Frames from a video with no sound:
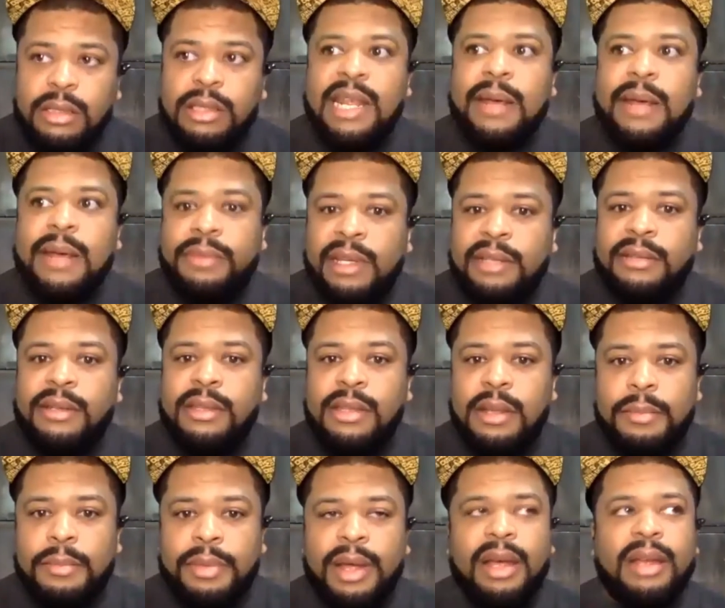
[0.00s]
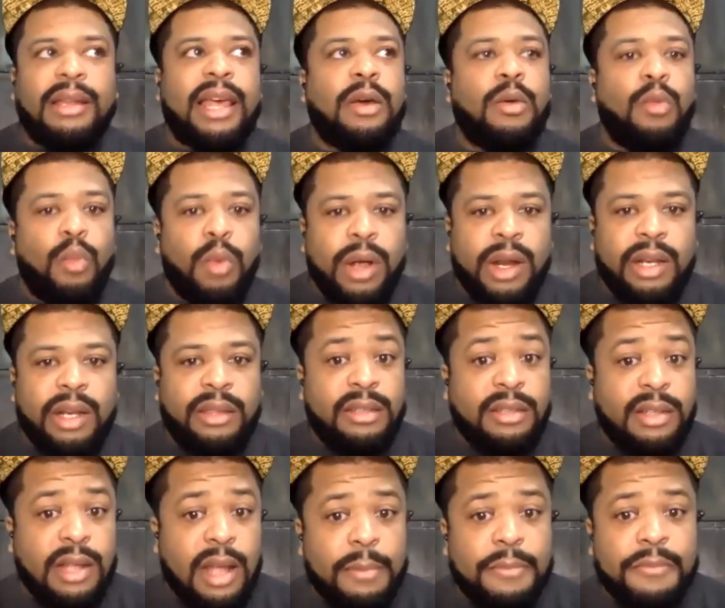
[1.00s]
nip this in the bud. Like, where did this
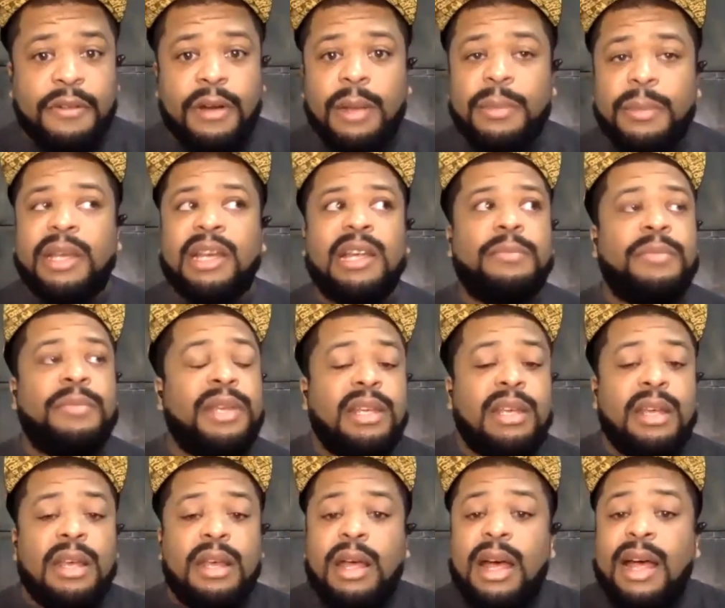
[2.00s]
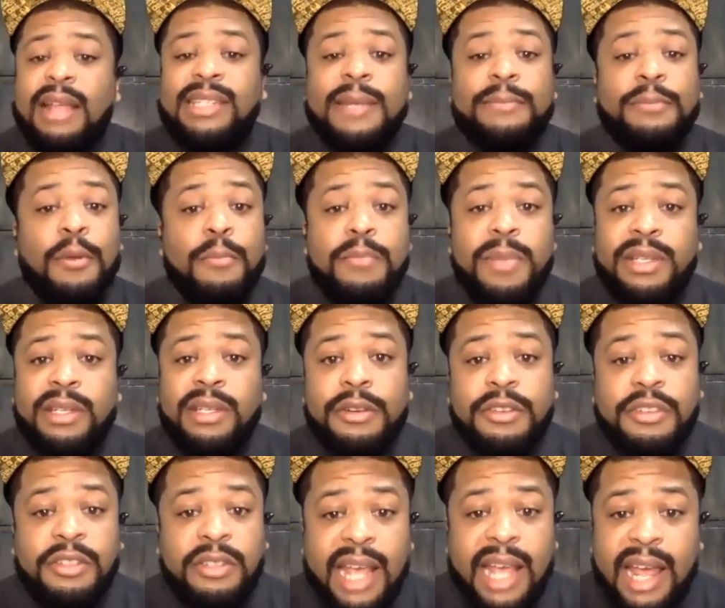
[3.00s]
come from? It could be a simple
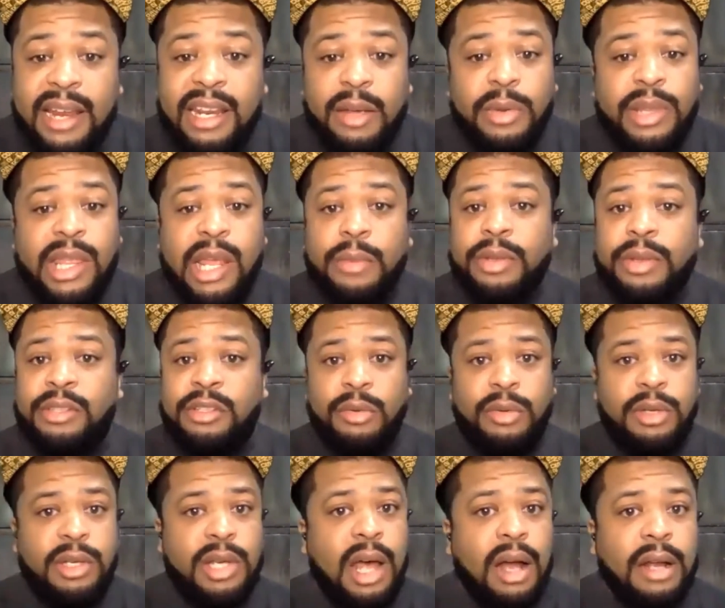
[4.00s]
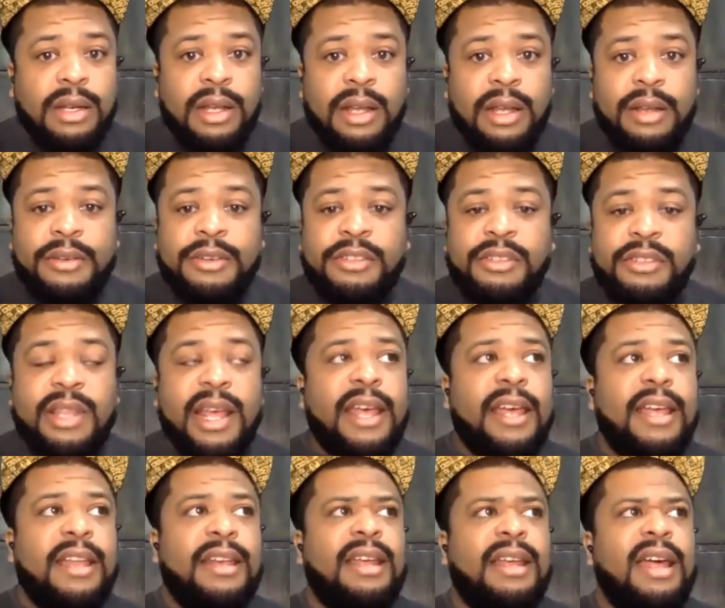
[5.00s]
misunderstanding when they were too young to
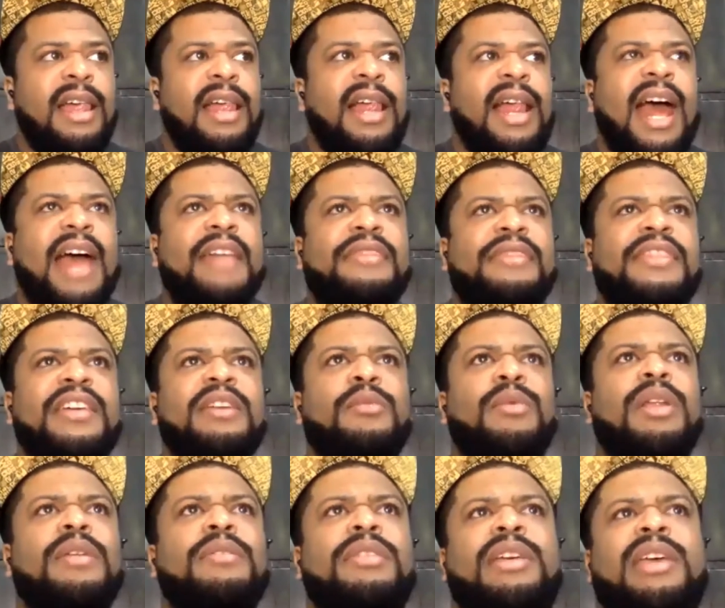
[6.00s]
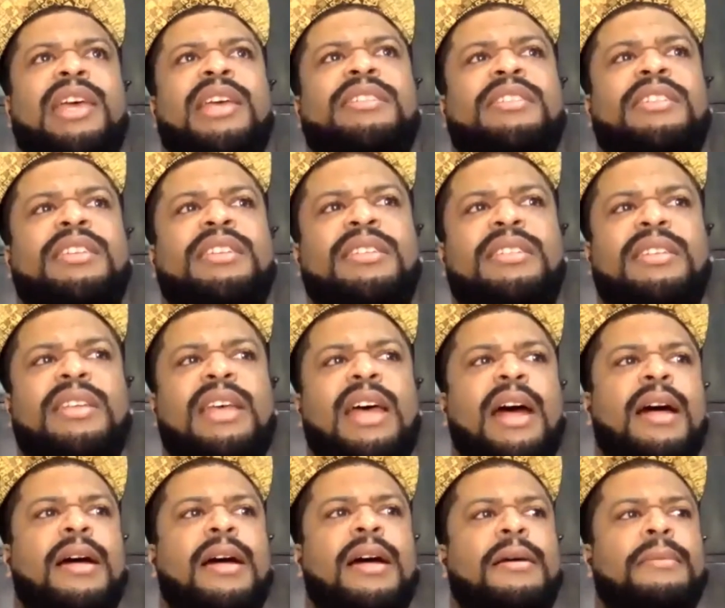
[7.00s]
understand. I think one of the cases
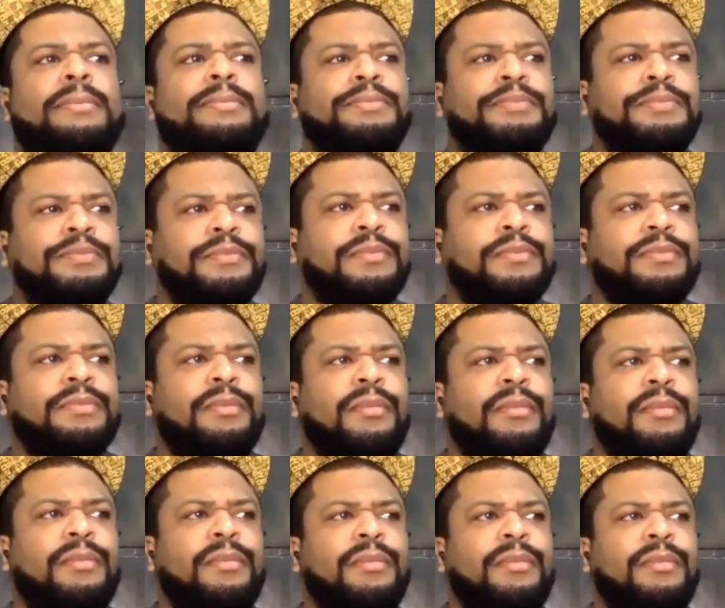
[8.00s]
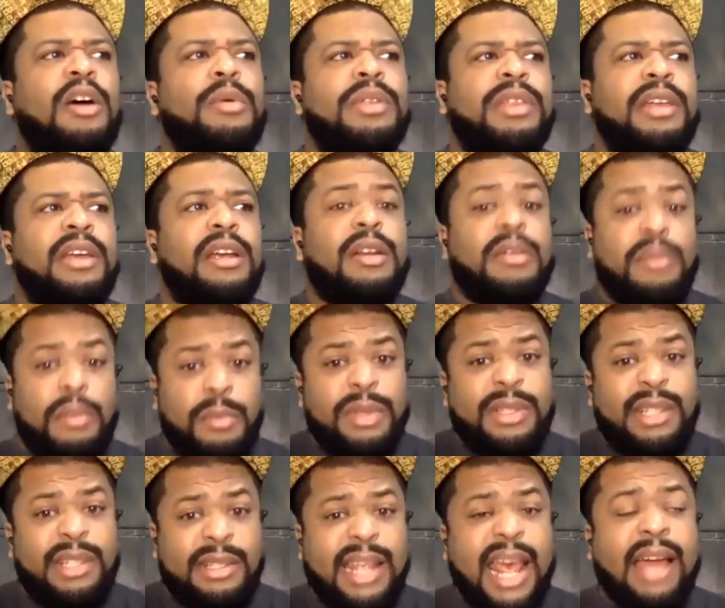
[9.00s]
that actually dealt with
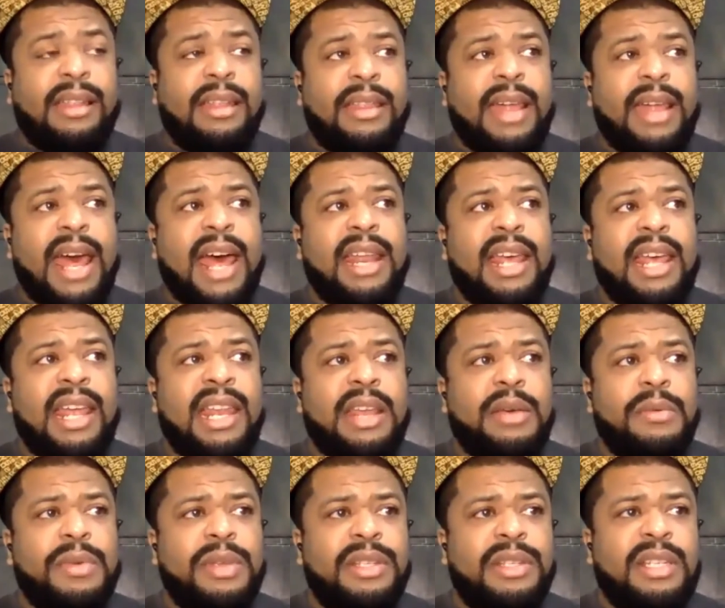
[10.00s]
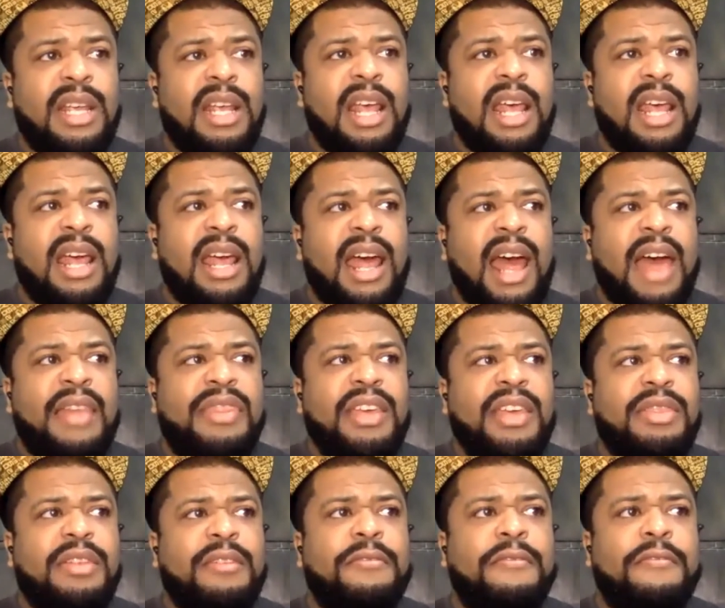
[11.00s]
here was exactly that. And it was, I
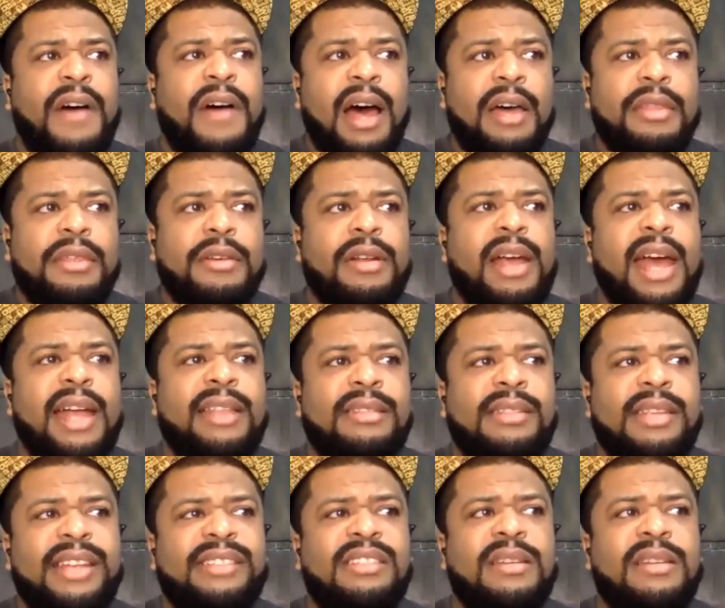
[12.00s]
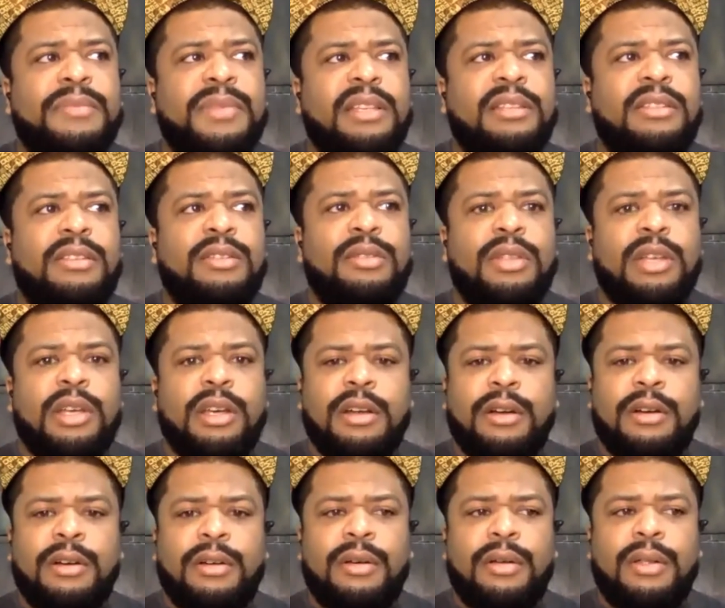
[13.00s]
think the father had said something to the
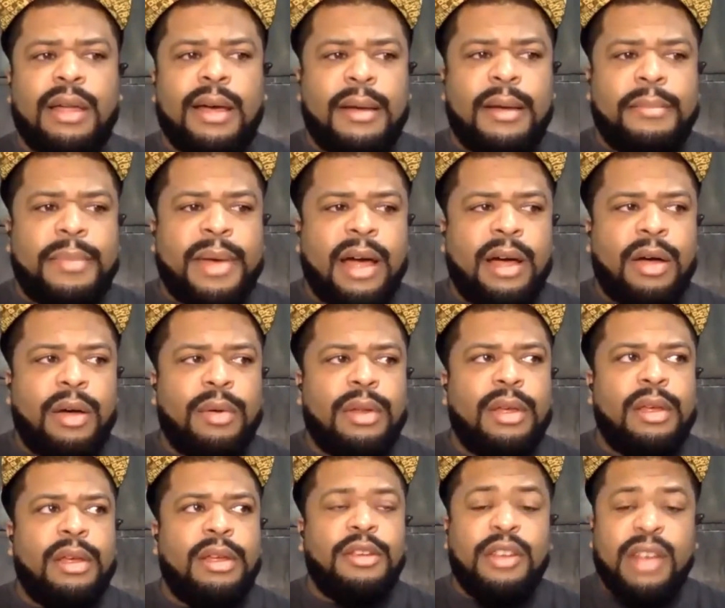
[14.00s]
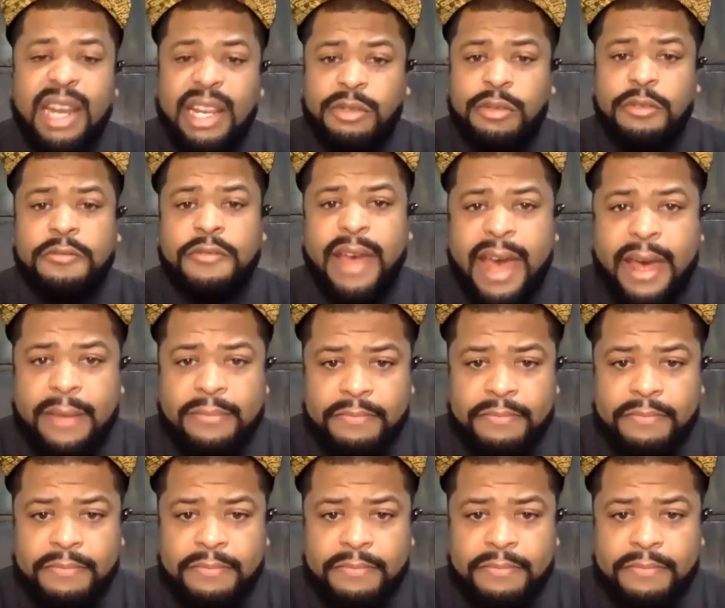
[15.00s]
girl about, you're getting too fat.